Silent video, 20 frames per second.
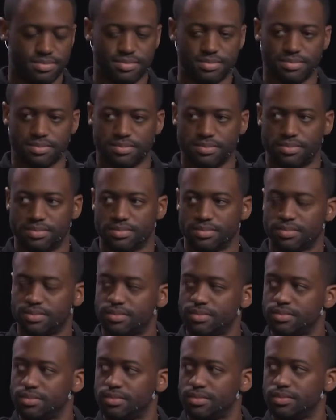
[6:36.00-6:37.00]
You know, it's
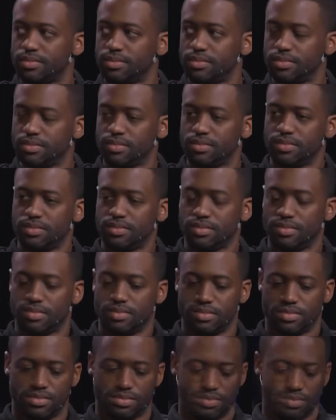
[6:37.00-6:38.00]
interesting.
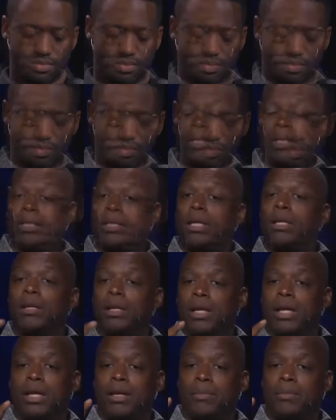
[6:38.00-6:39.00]
Uh, let, me, let,
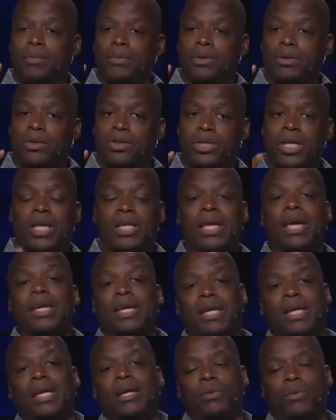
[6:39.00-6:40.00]
let him say that
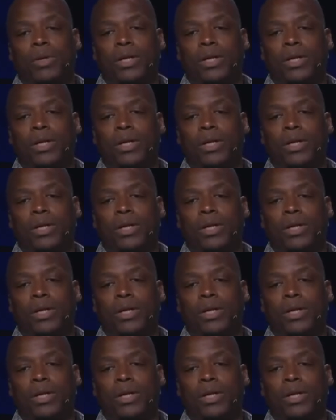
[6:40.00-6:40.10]
again.